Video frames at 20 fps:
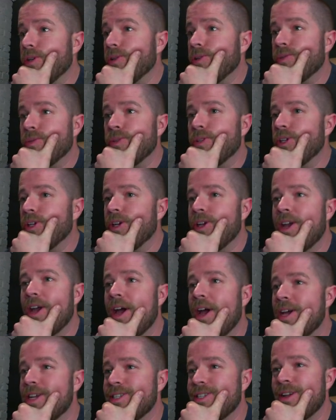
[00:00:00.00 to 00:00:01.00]
You can
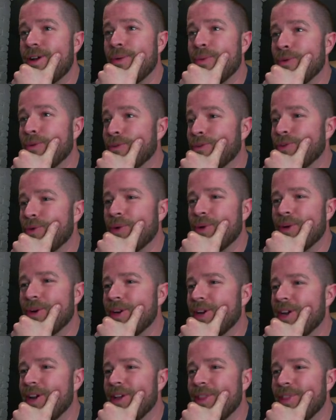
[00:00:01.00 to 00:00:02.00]
cast that Wolf's Quarry
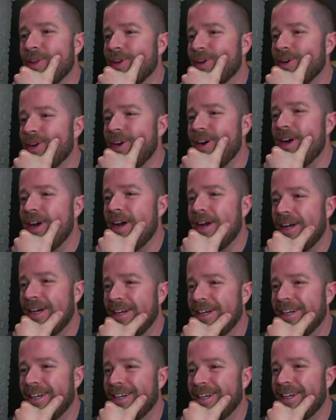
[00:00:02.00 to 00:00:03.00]
again, though.
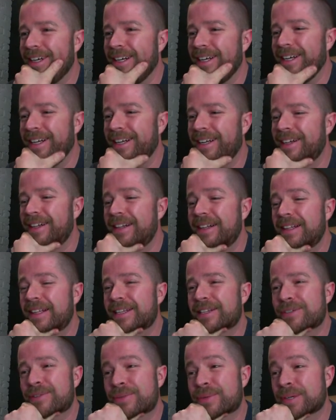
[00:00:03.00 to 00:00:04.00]
This
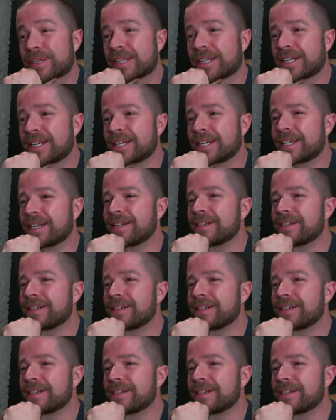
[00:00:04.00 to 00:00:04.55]
is really good.